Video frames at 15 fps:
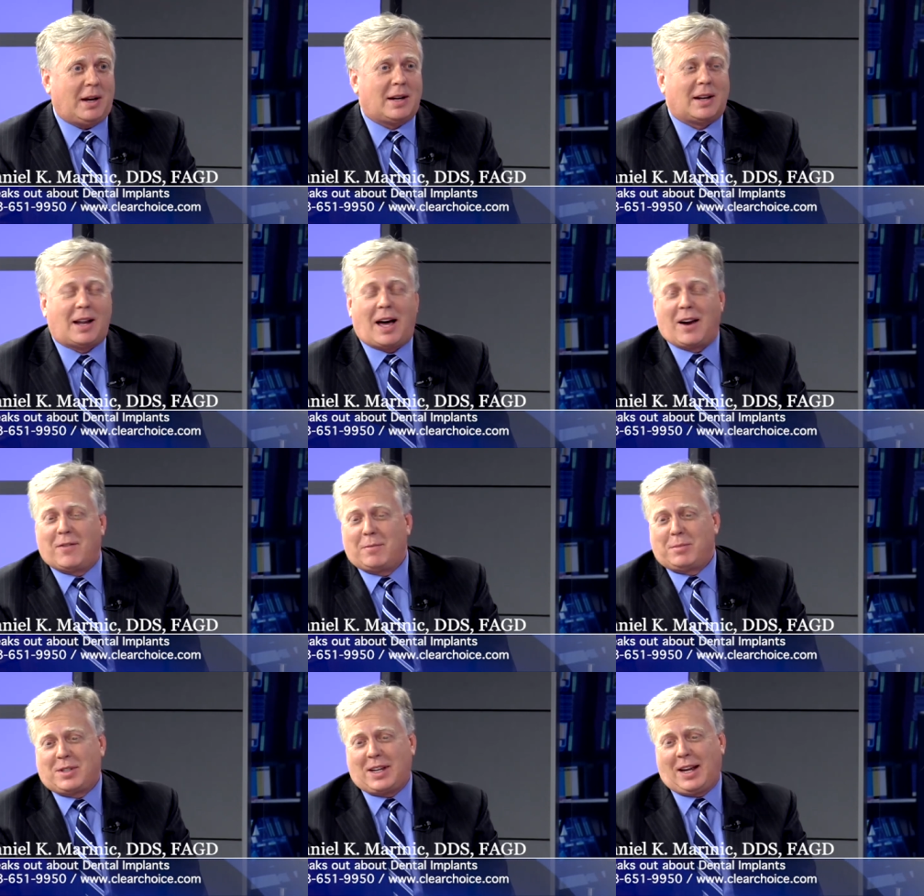And a lot of
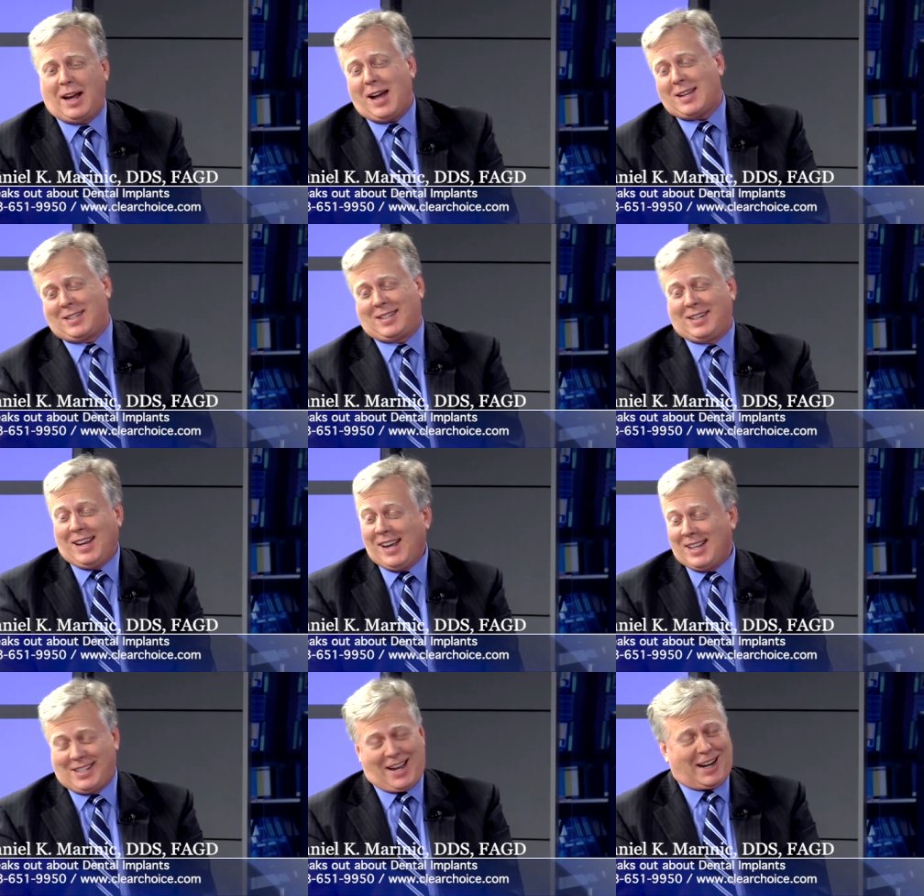them say yes. And
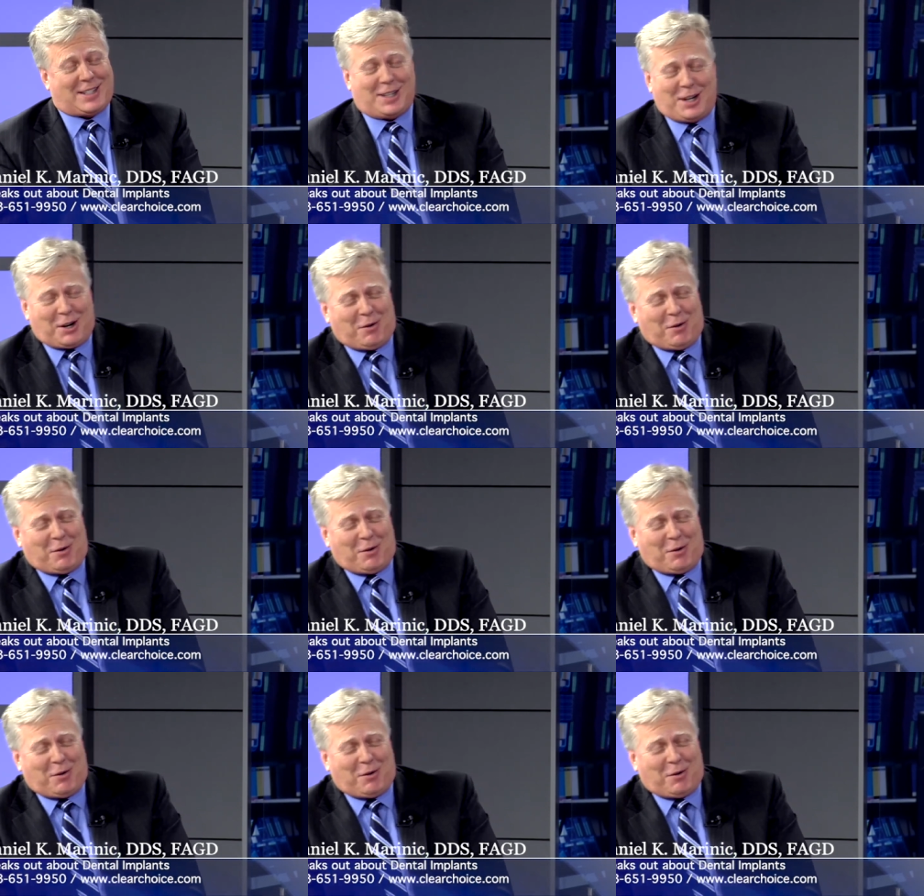it's actually